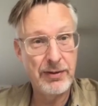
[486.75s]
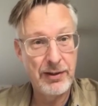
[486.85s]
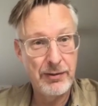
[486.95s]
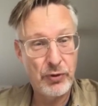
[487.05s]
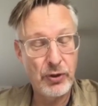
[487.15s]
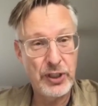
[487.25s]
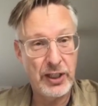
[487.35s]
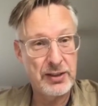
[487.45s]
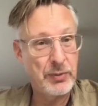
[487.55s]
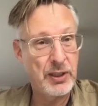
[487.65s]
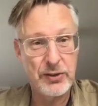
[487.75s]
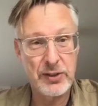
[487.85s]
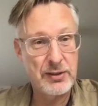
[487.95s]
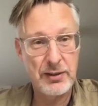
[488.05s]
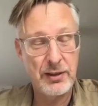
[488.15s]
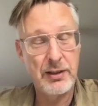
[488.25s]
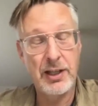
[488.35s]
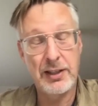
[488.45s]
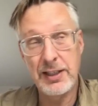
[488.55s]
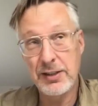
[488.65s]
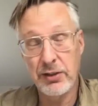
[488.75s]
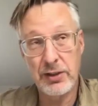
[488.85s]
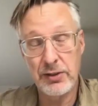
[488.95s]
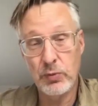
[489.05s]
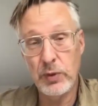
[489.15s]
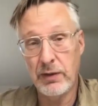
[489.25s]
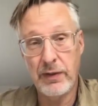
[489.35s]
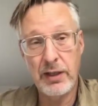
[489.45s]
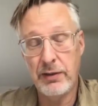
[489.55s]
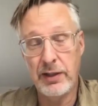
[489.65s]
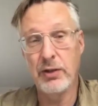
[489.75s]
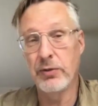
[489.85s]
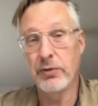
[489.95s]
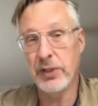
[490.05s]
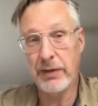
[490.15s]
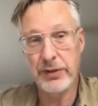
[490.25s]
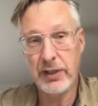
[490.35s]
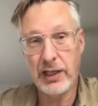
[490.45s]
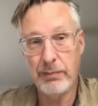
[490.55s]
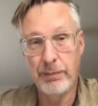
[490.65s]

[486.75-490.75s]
projects because at least not in Sweden, they, they don't have the time